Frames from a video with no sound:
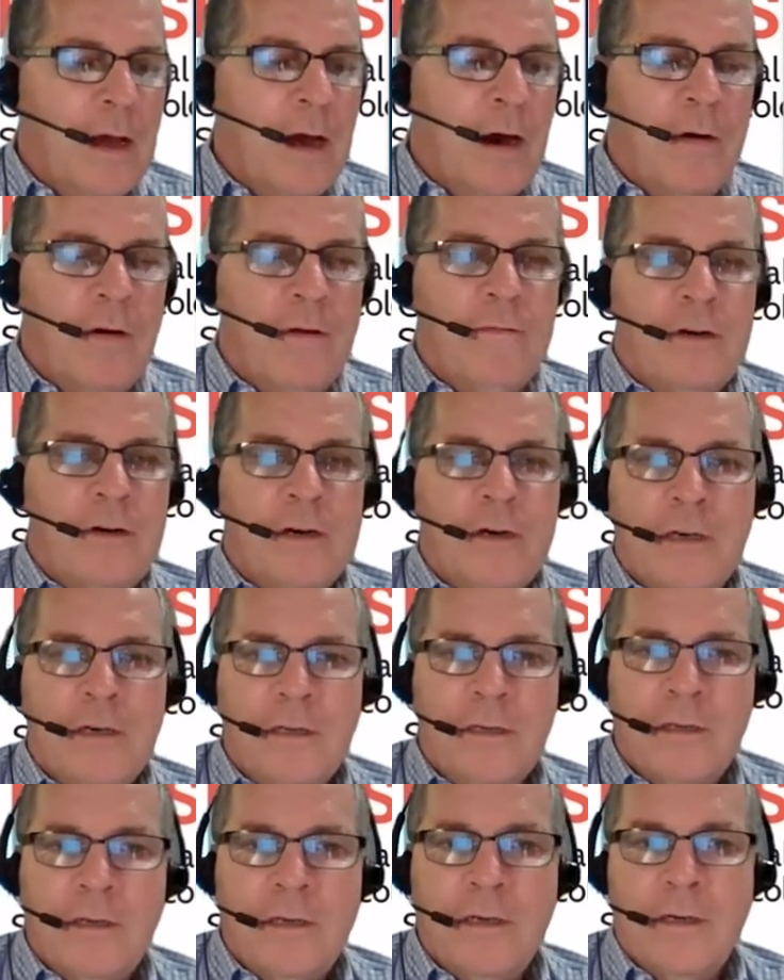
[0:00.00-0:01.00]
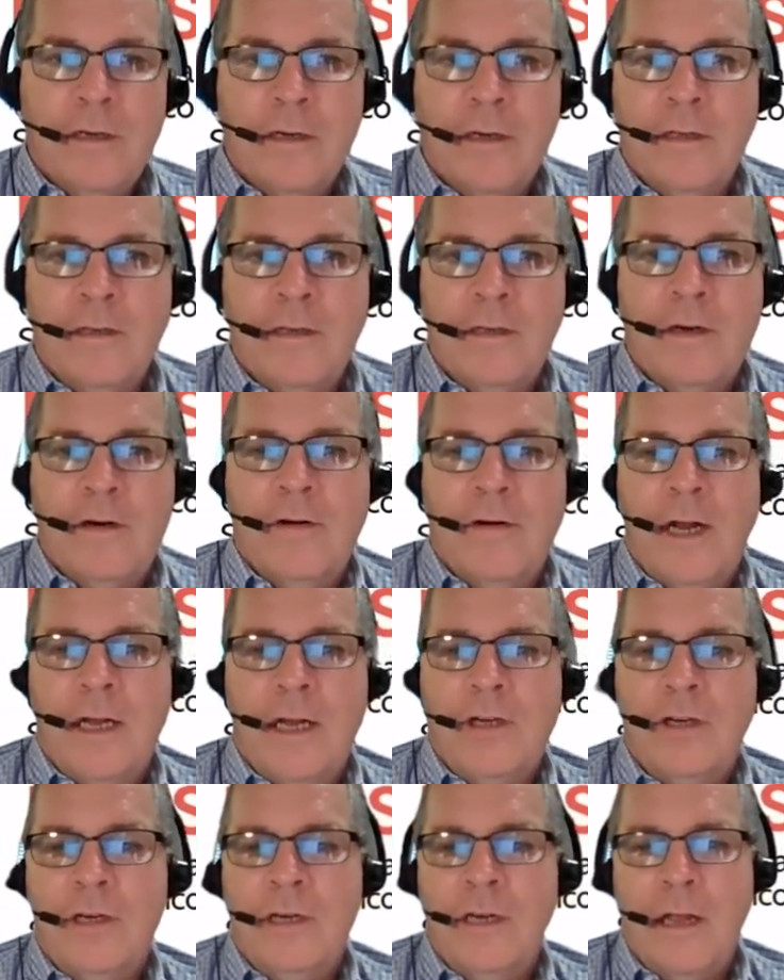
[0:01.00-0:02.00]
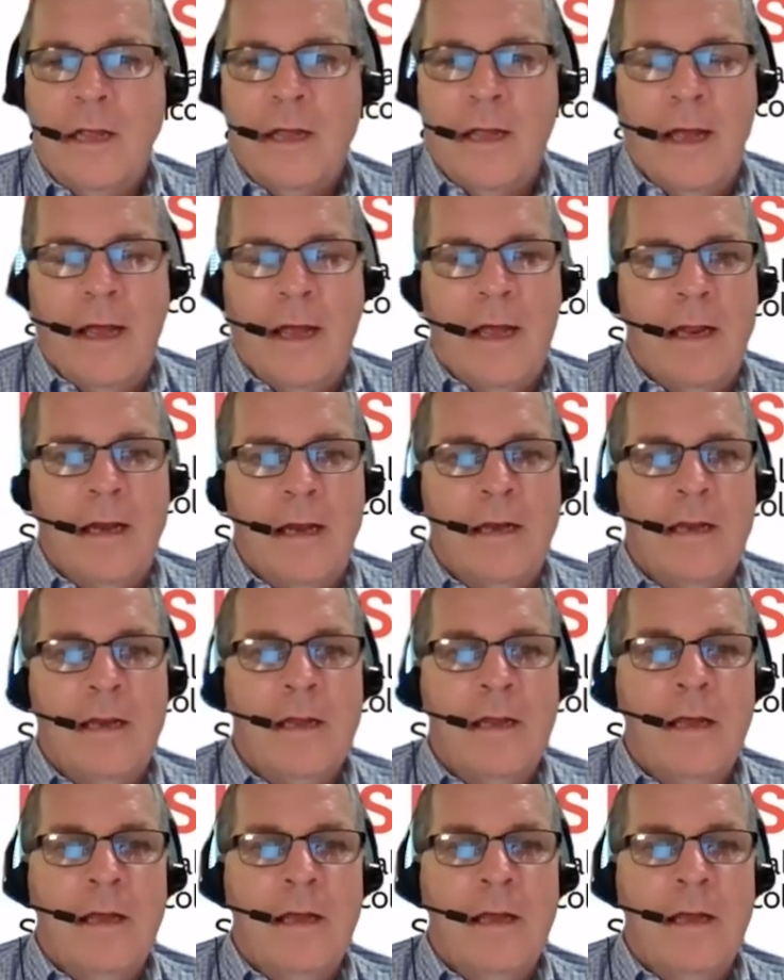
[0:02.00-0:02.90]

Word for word: However, it is still a consideration and